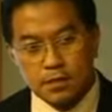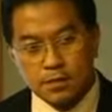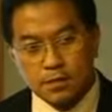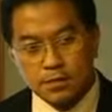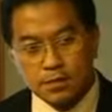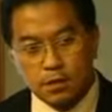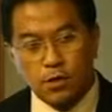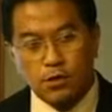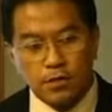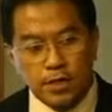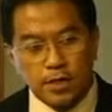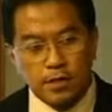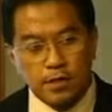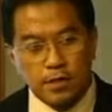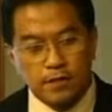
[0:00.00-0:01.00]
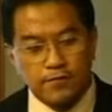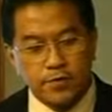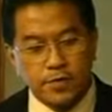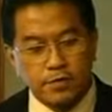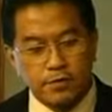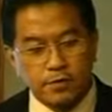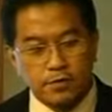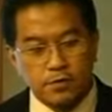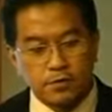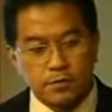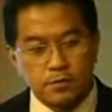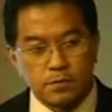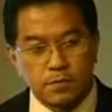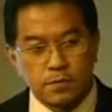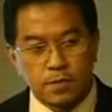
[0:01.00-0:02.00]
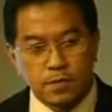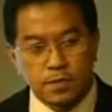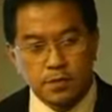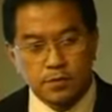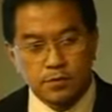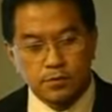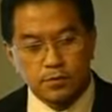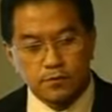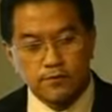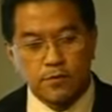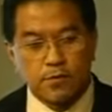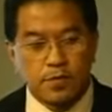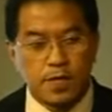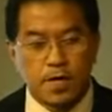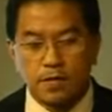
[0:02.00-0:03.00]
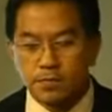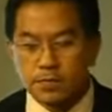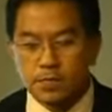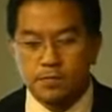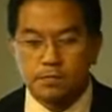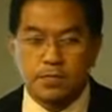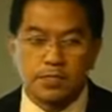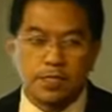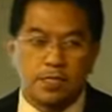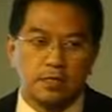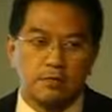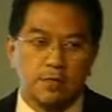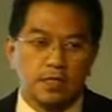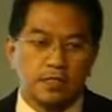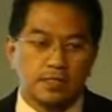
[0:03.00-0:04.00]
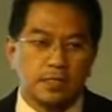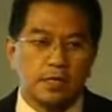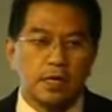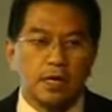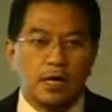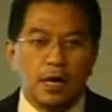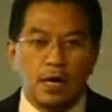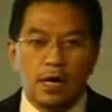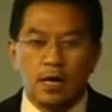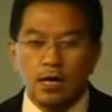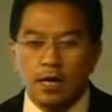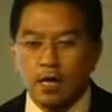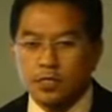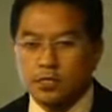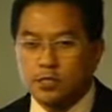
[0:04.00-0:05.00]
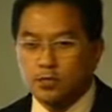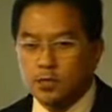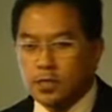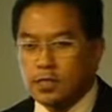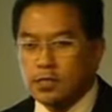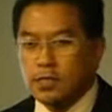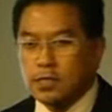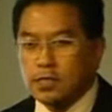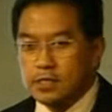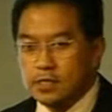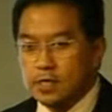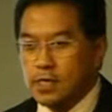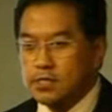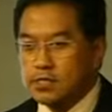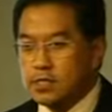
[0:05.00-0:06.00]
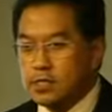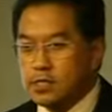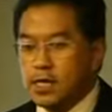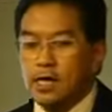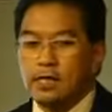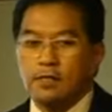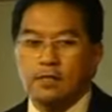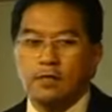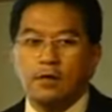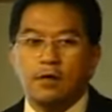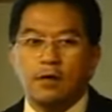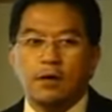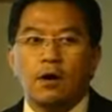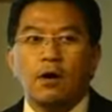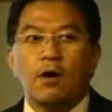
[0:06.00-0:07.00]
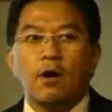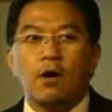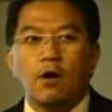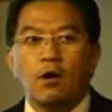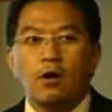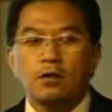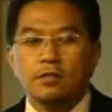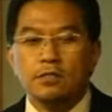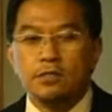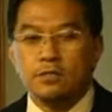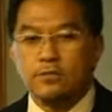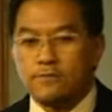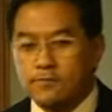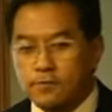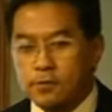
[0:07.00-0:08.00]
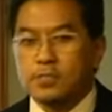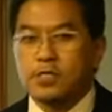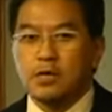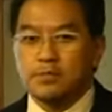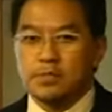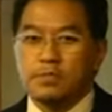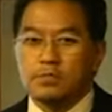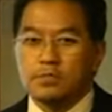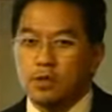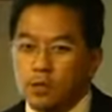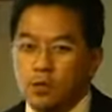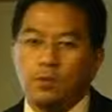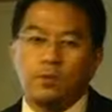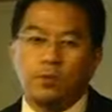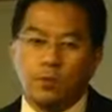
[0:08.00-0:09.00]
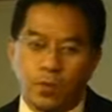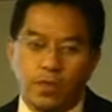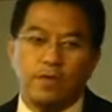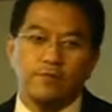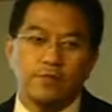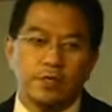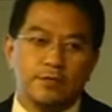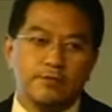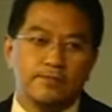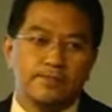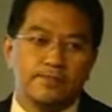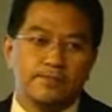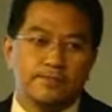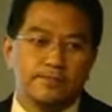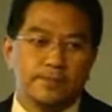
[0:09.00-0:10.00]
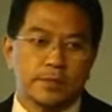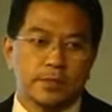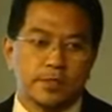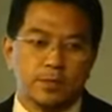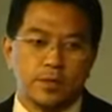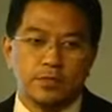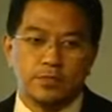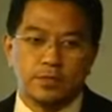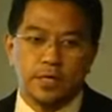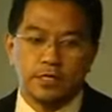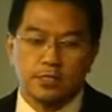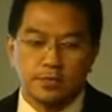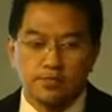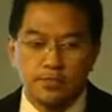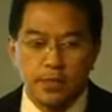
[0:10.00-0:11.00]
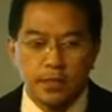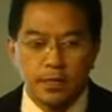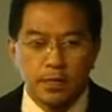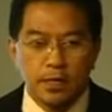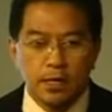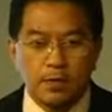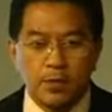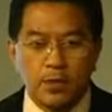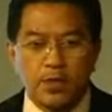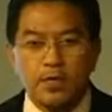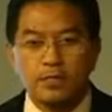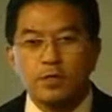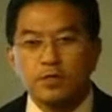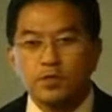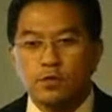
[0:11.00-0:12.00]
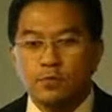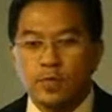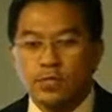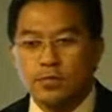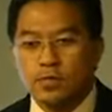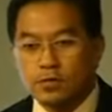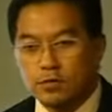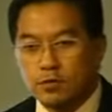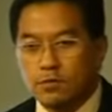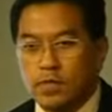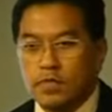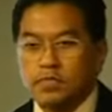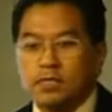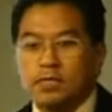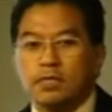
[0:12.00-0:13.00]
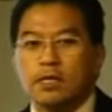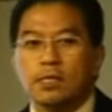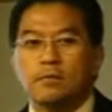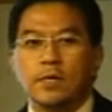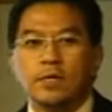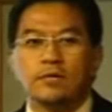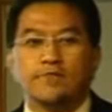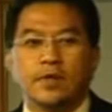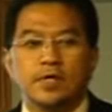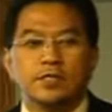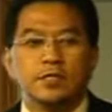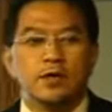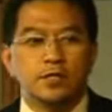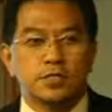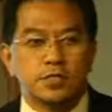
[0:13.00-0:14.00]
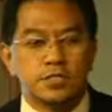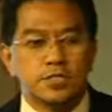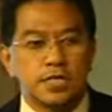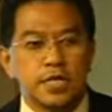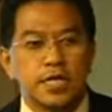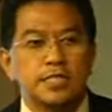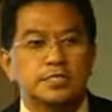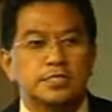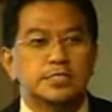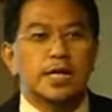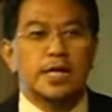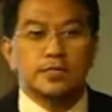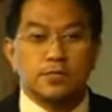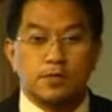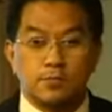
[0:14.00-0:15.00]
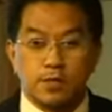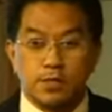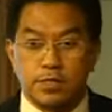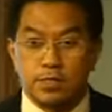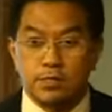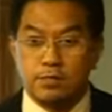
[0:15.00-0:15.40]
scoring given to the 4 types that Ms. Annie mentioned are actual tests done on the food substance of whatever you want to test. But there's also a method to measure the amount of antioxidant inside your body.